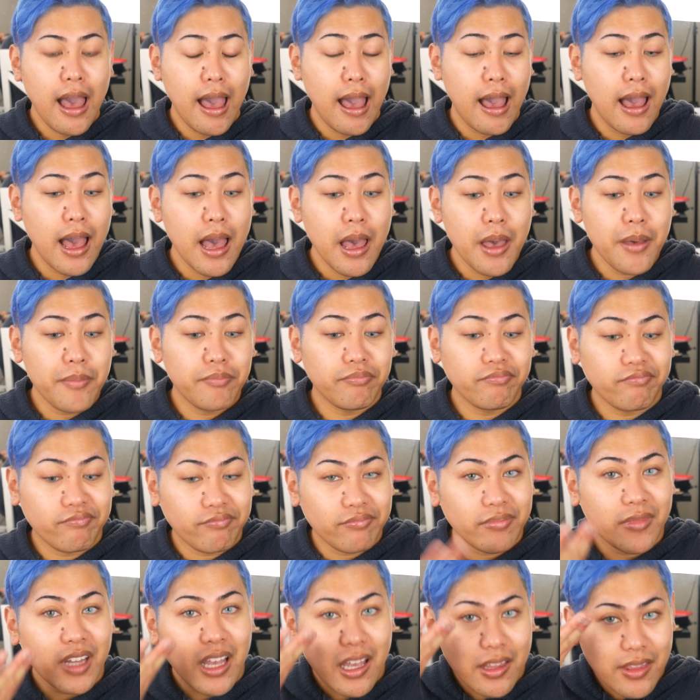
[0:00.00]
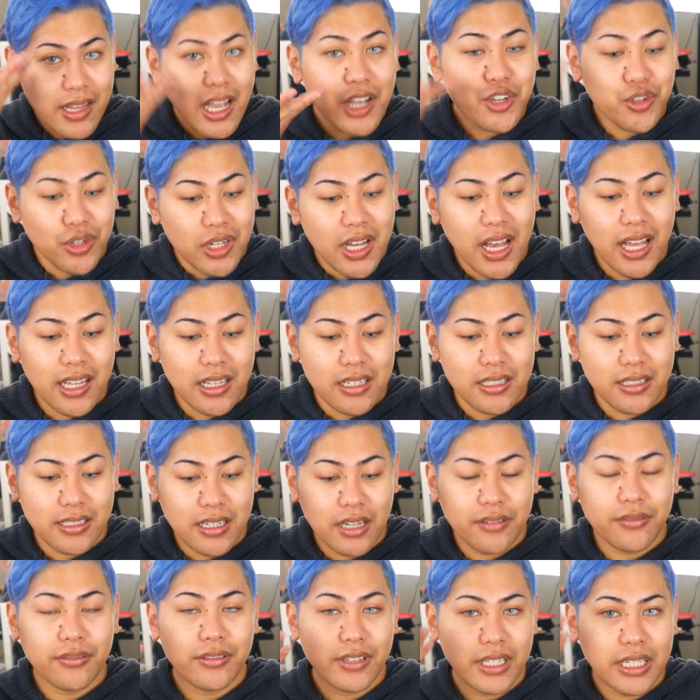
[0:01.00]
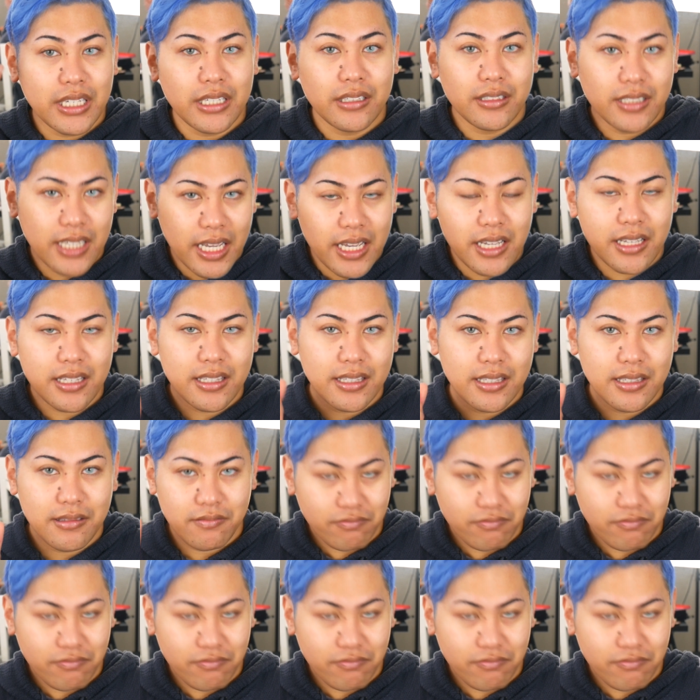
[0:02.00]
Natural colors definitely takes